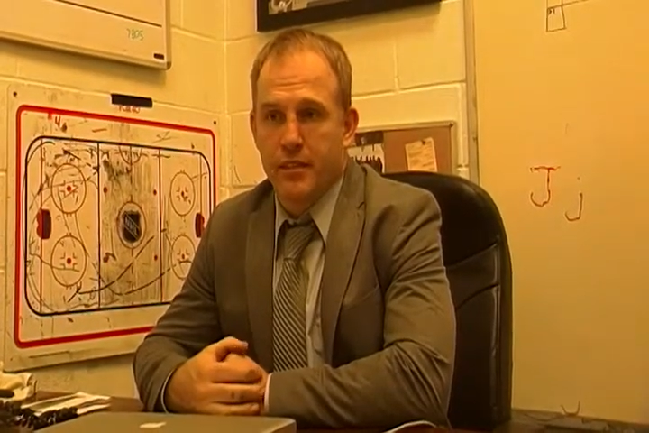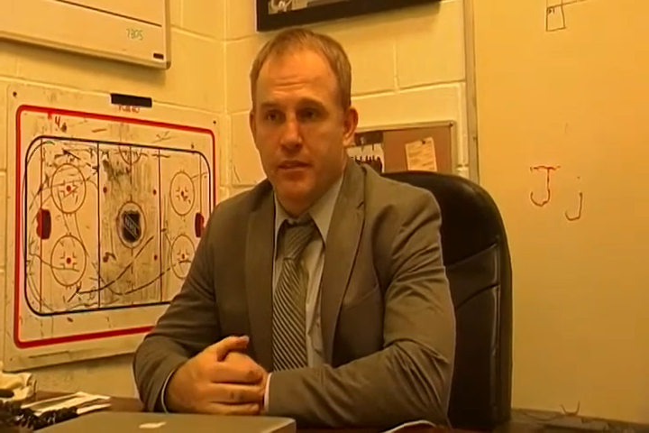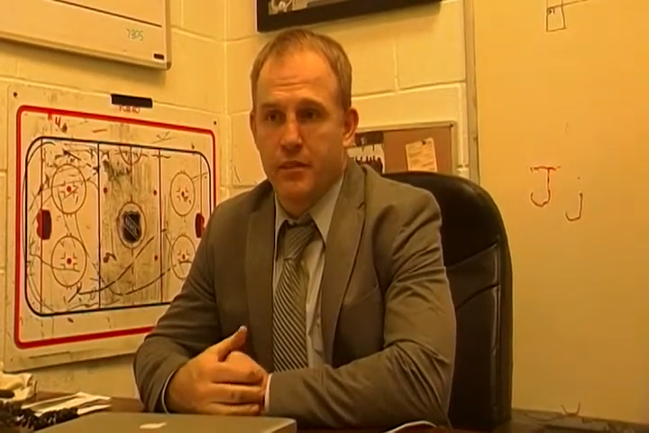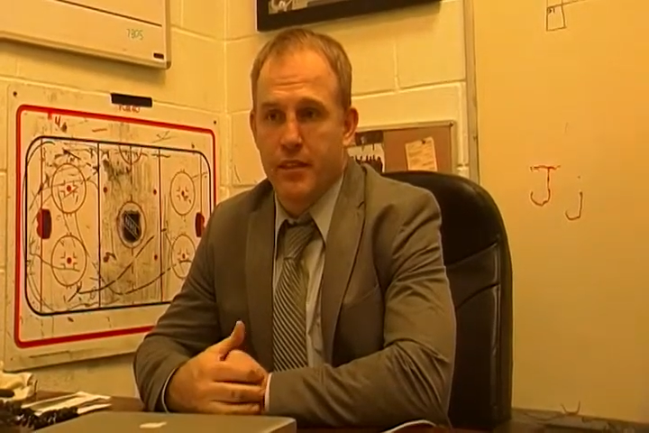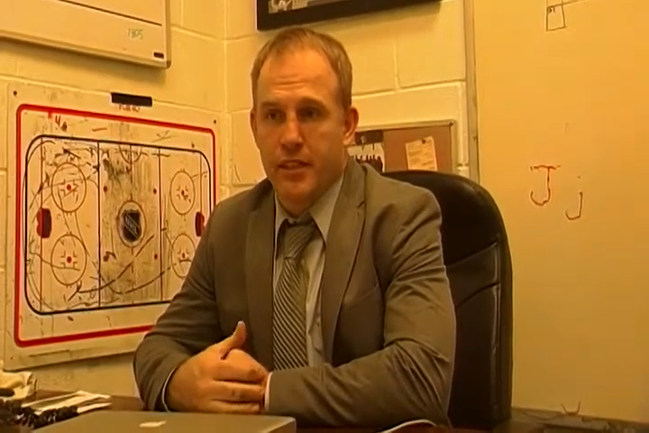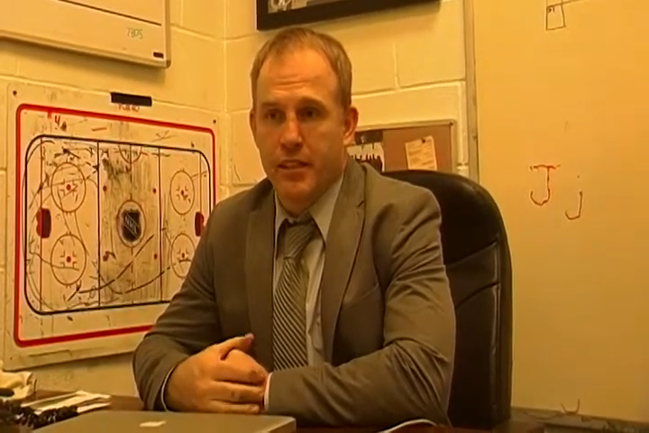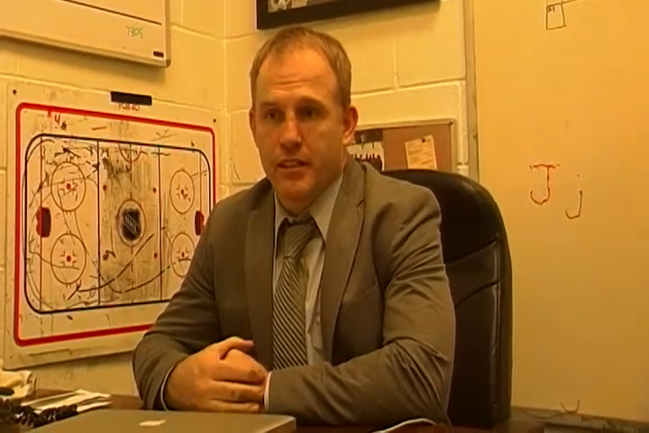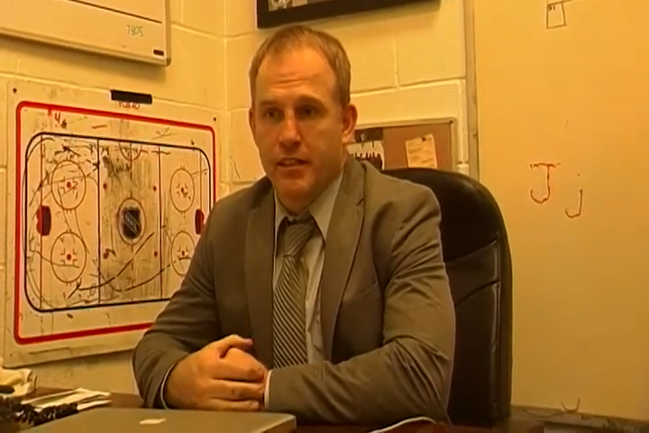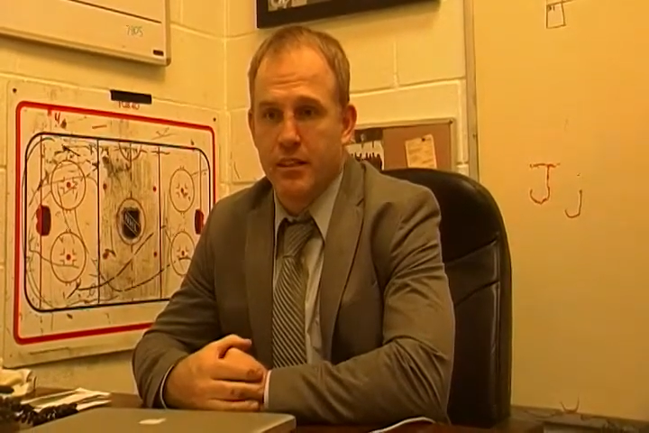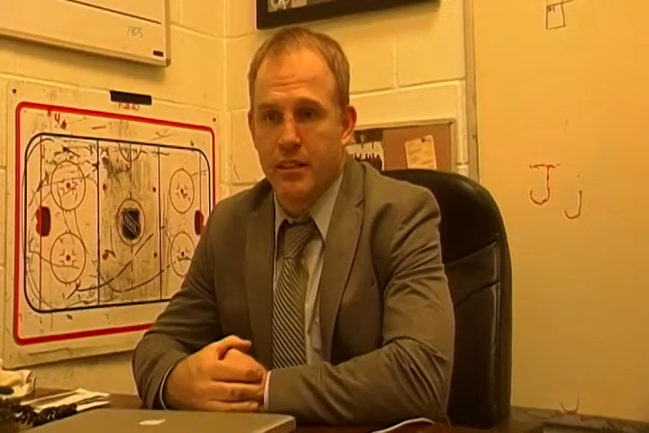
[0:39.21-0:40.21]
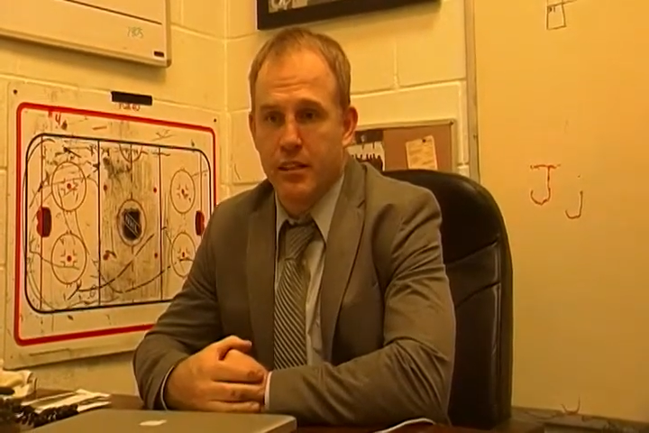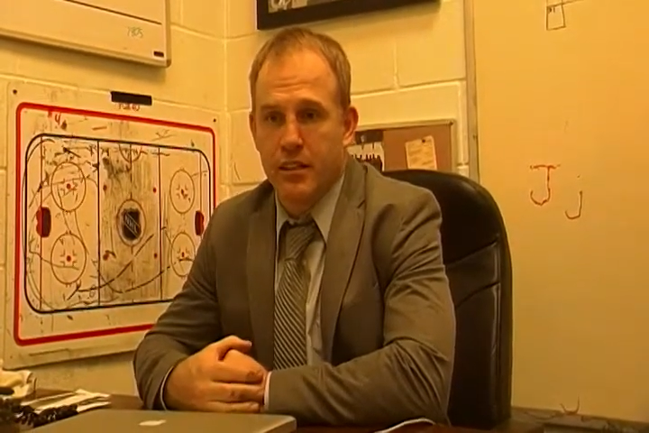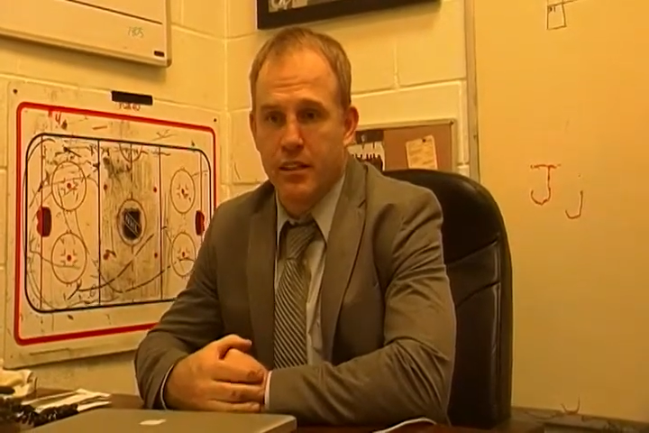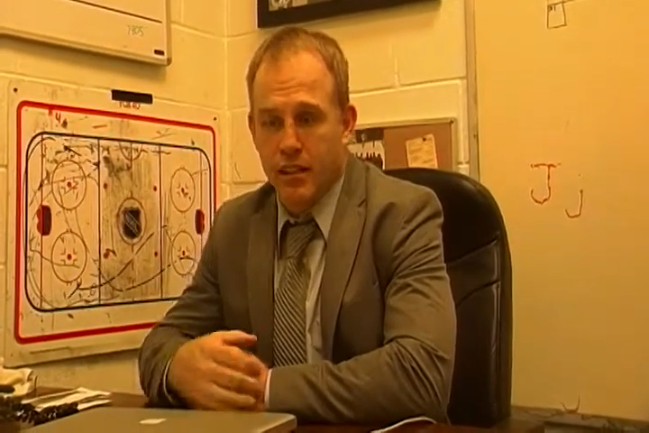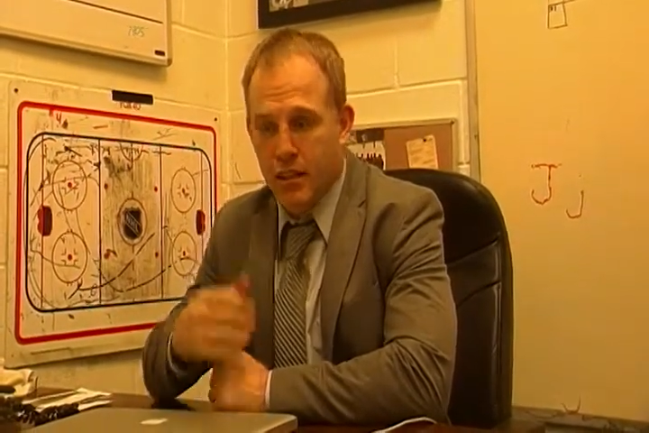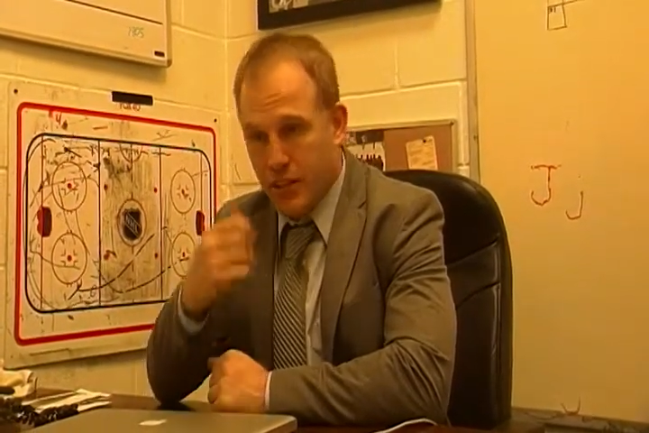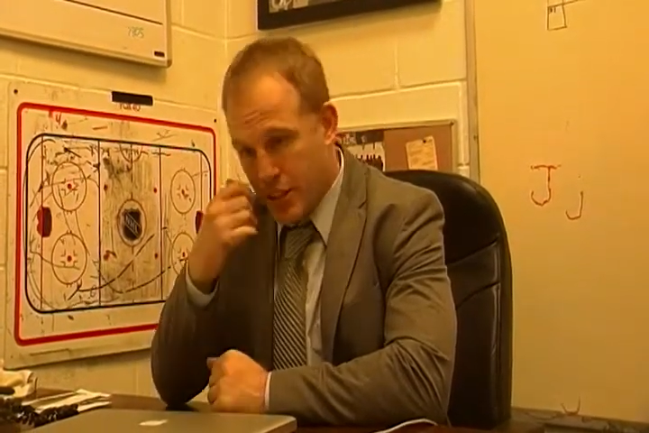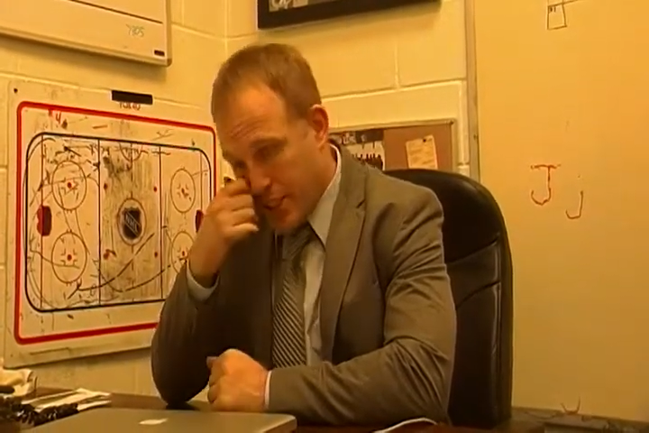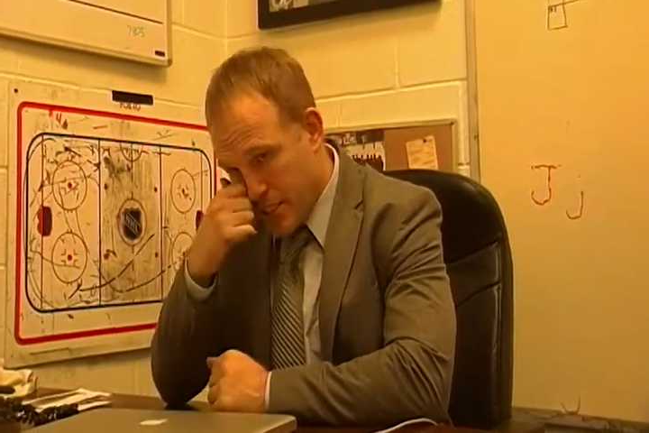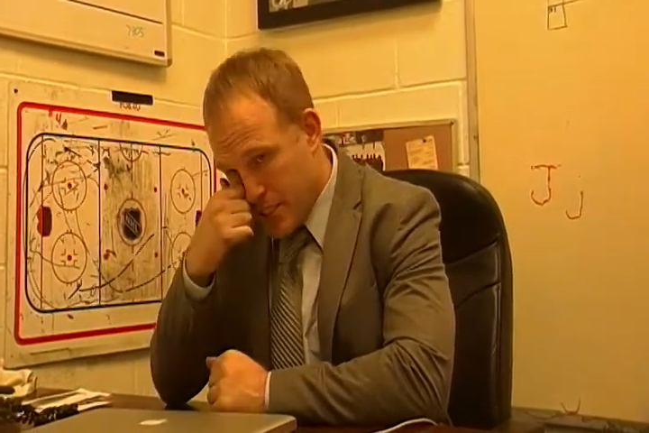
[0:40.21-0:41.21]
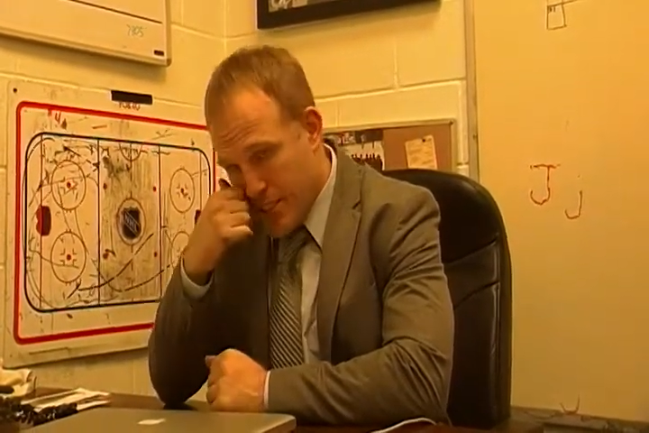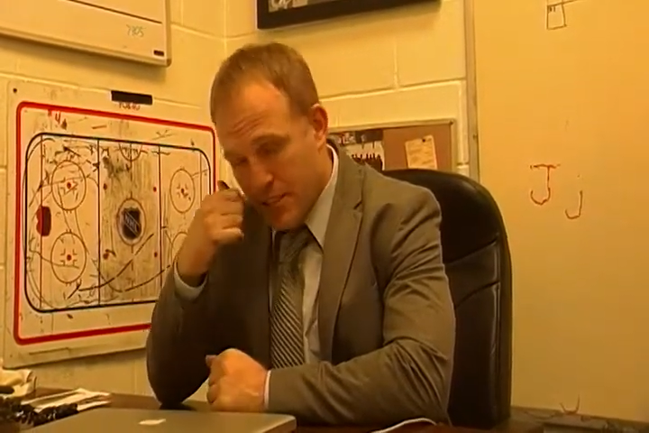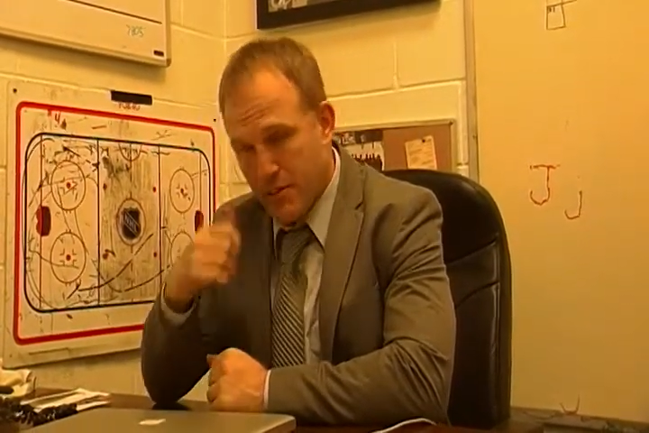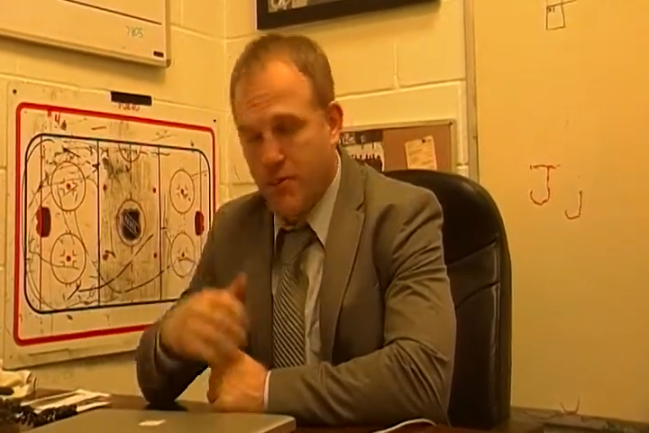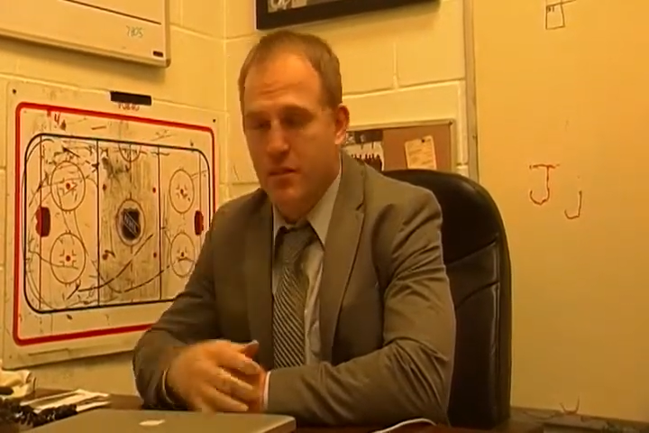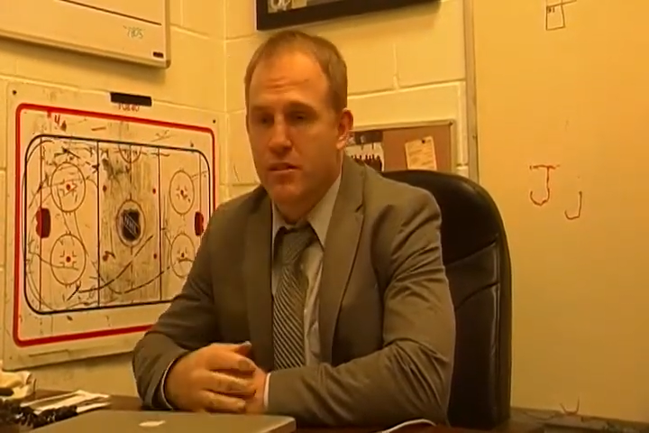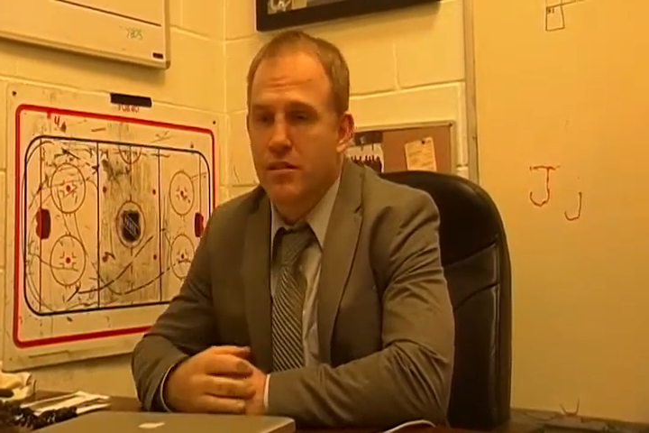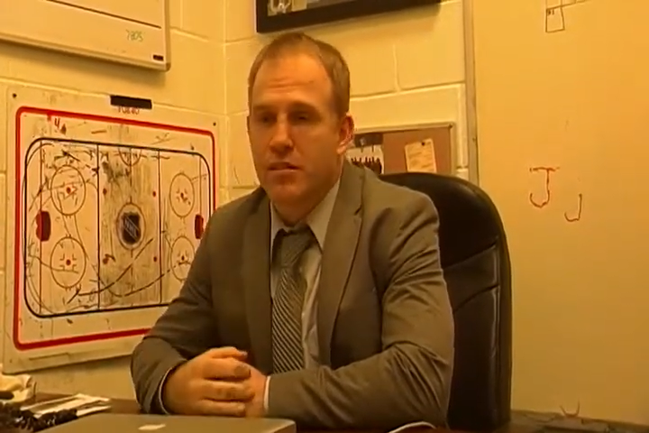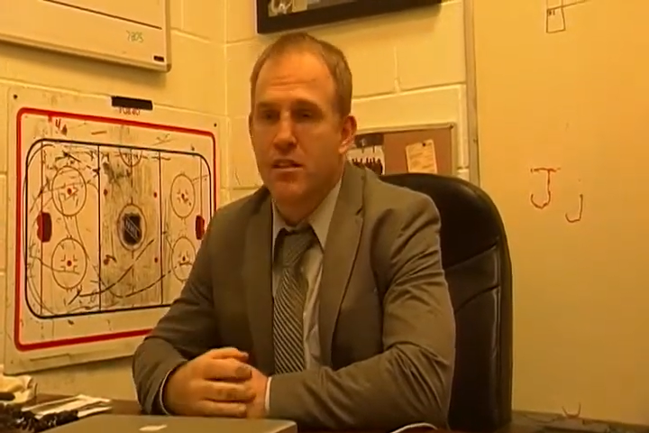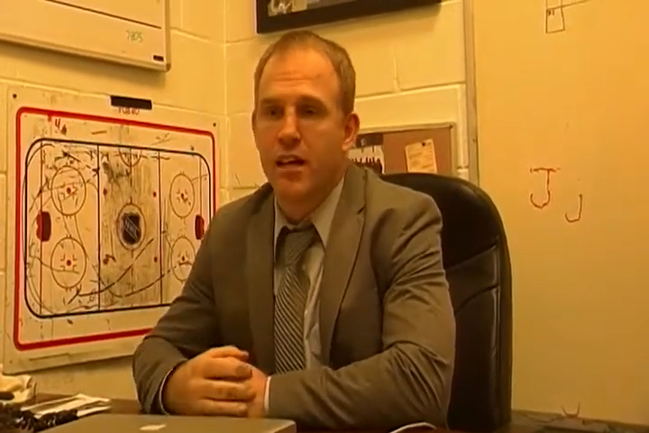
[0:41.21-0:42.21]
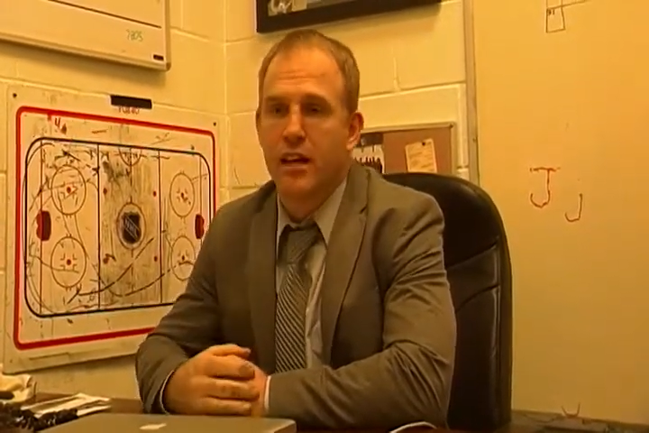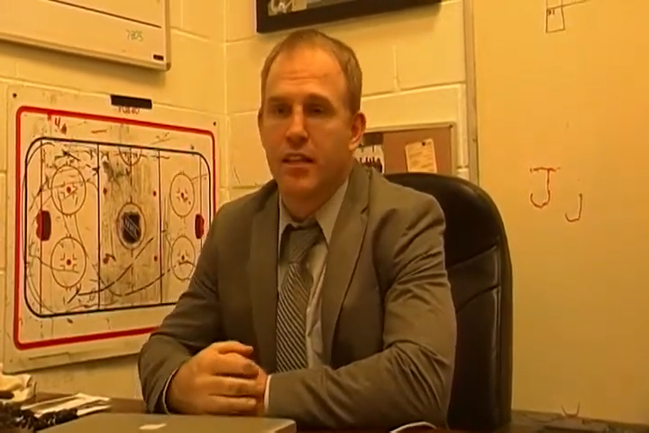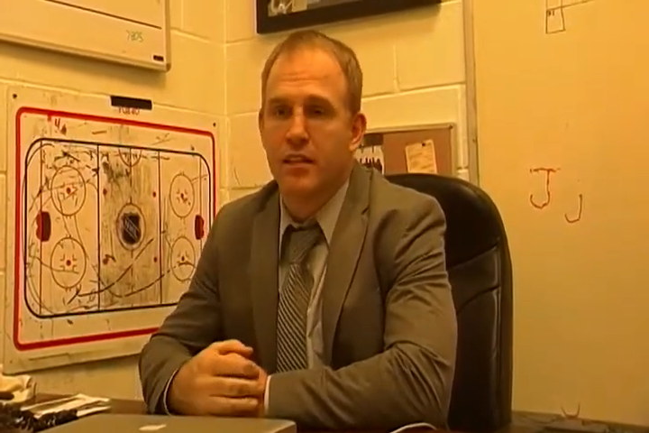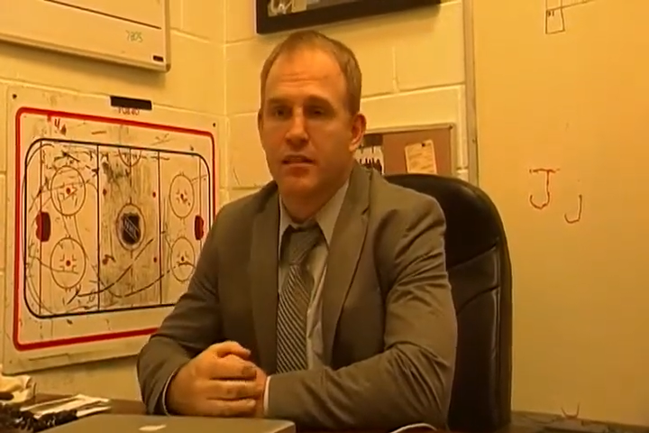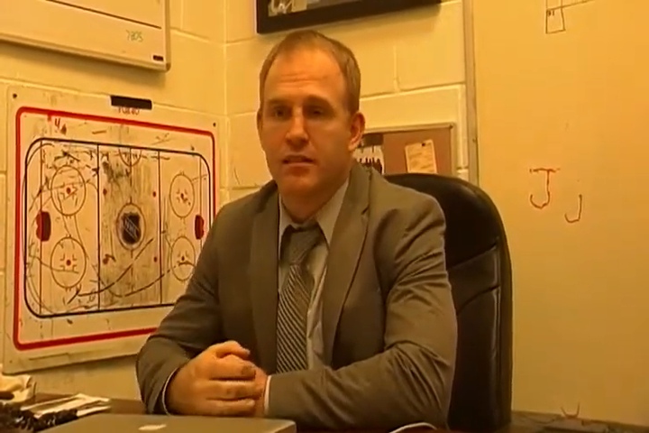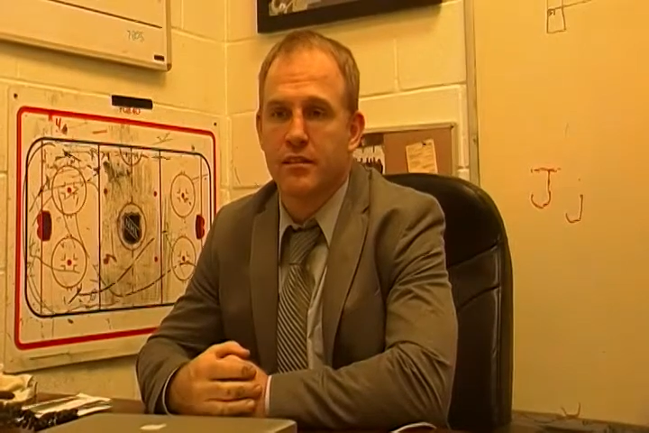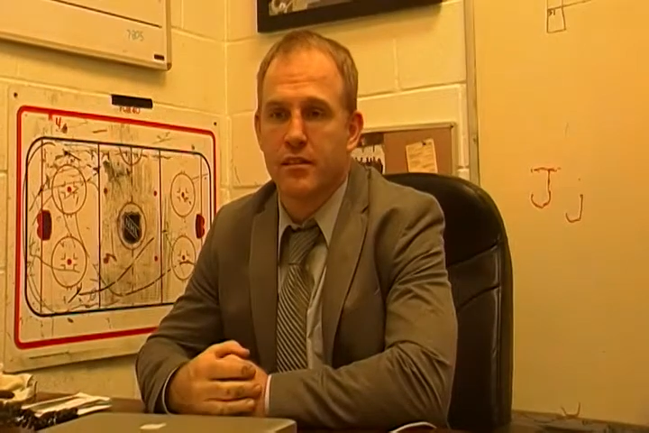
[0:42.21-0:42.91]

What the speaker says: I thought we had a lot of chances in the first and second